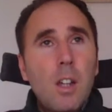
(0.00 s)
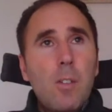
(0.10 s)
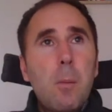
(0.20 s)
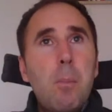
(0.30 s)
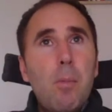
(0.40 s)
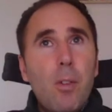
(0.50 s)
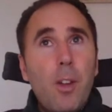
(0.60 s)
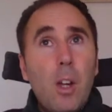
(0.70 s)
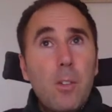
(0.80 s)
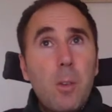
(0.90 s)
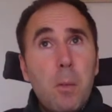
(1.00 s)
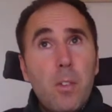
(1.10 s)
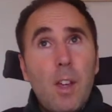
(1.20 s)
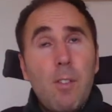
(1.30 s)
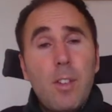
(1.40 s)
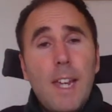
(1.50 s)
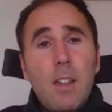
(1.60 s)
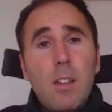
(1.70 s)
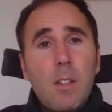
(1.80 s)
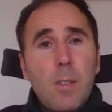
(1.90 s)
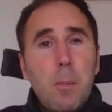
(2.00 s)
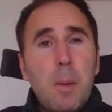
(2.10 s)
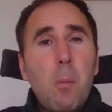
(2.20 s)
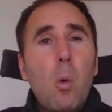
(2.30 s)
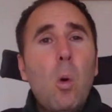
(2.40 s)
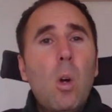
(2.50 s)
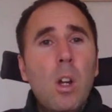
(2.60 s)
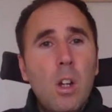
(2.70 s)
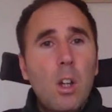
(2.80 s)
for the customer service agents to be more